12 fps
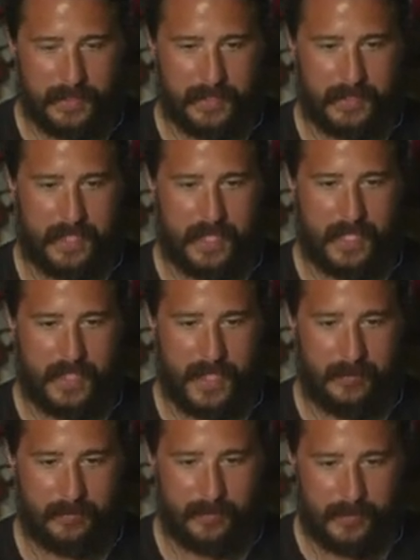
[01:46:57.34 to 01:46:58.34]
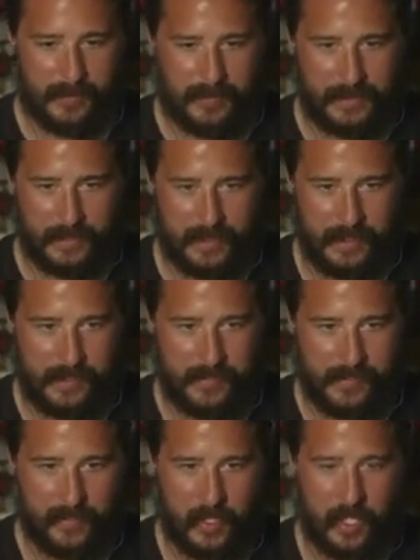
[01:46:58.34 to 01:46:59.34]
yeah, that this
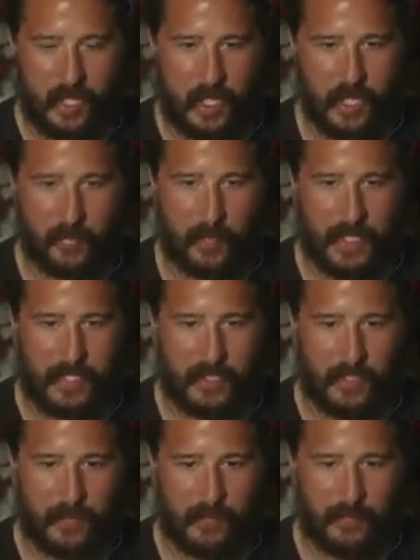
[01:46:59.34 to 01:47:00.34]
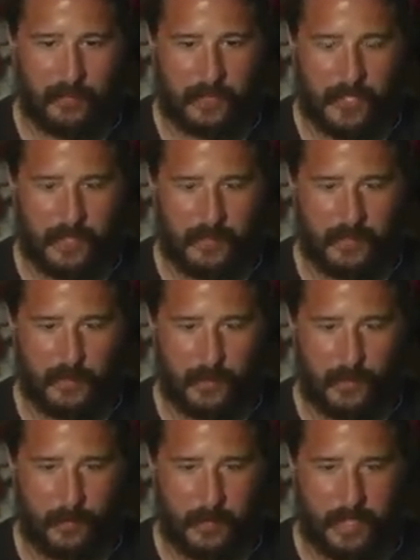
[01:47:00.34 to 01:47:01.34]
is a long way to go for an end zone that we